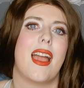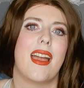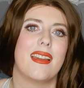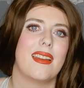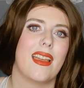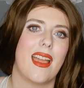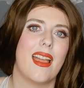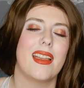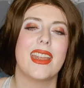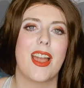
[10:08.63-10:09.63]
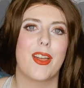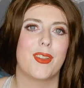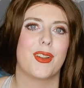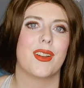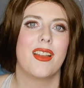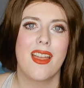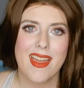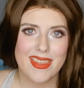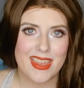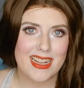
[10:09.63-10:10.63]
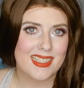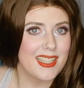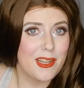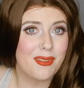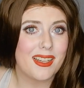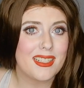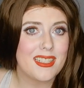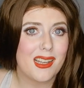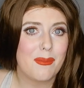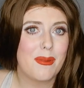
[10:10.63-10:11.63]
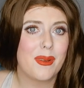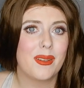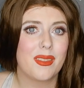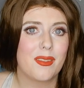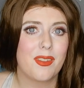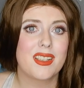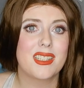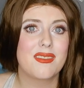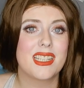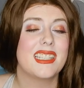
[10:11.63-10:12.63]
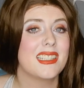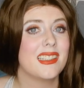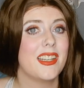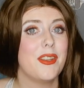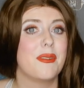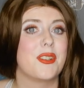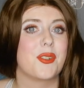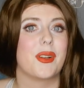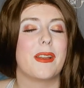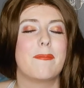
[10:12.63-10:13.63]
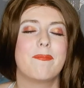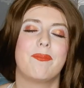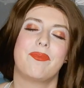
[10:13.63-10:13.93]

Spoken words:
and any other things that you'd like to tell me about the festive season that you enjoy.